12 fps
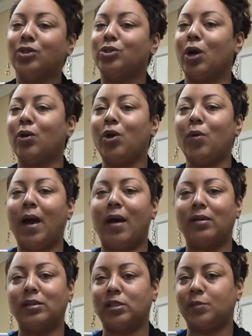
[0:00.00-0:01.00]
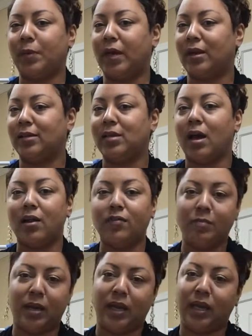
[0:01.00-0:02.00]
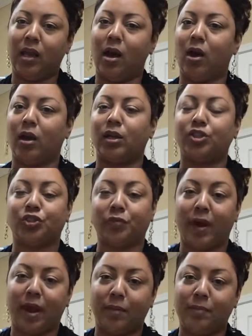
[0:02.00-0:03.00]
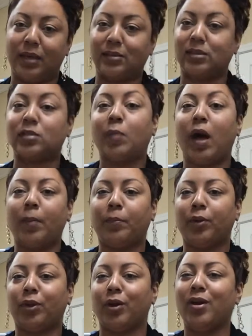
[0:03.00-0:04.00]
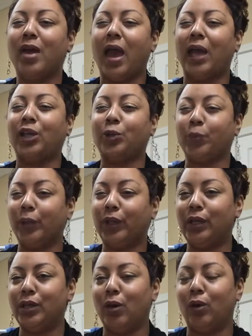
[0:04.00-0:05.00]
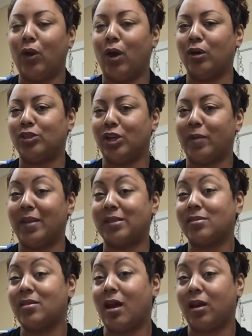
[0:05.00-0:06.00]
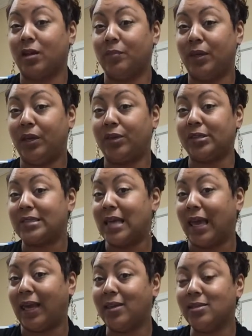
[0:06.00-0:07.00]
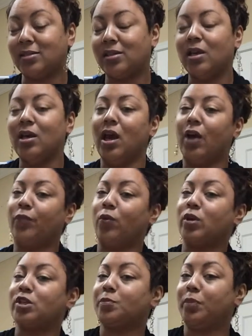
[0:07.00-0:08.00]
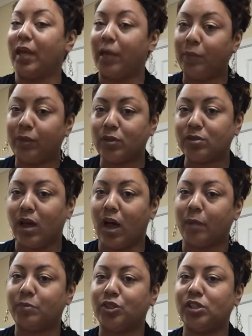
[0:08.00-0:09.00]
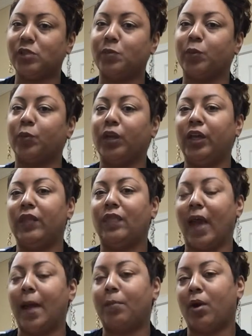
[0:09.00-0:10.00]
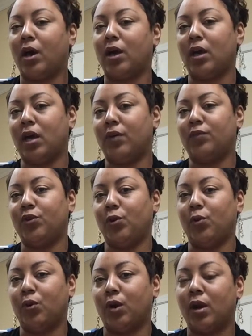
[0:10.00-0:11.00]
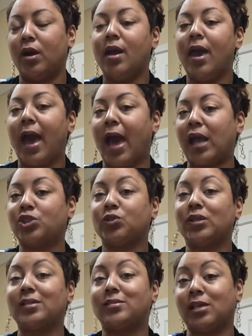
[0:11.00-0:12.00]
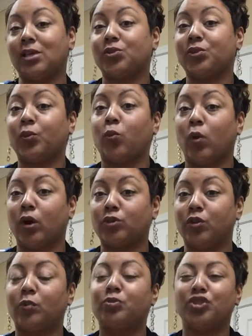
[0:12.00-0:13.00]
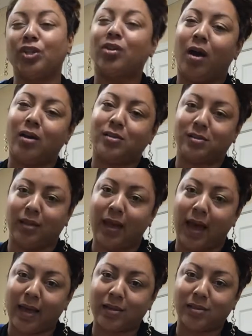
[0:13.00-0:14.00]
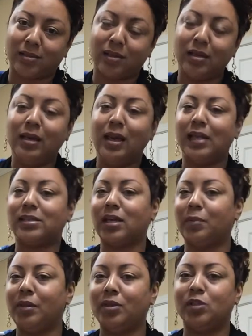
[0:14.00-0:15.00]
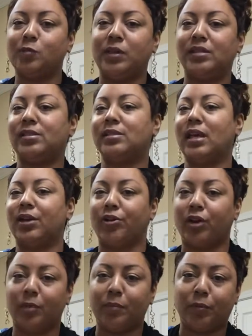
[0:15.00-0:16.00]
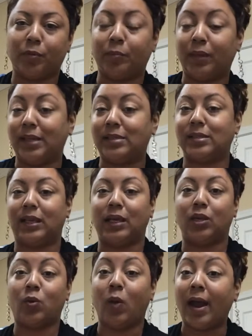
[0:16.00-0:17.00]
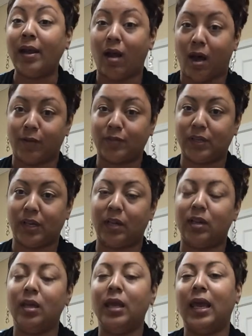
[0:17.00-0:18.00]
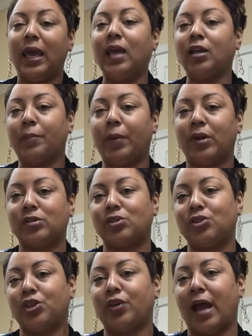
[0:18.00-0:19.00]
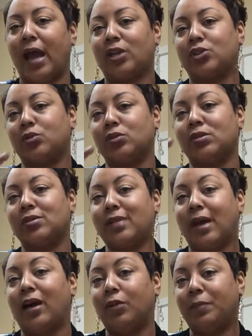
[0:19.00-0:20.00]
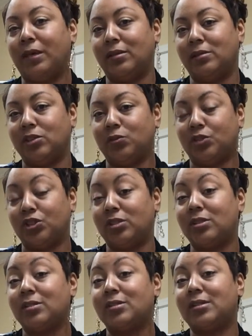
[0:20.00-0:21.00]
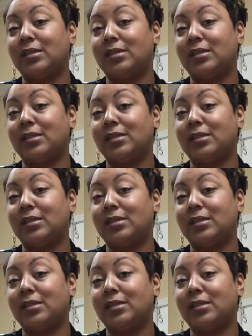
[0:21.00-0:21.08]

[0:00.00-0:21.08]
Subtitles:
Don't go out and spend a ton of money on a trend because it's popular and you really know long term that's not going to be your taste. Of course, playing with those options, but really that part of your actual accessory wardrobe should cost the less. It's going to be those pieces that you're going to be replacing quite often in comparison to your actual style pieces, which is the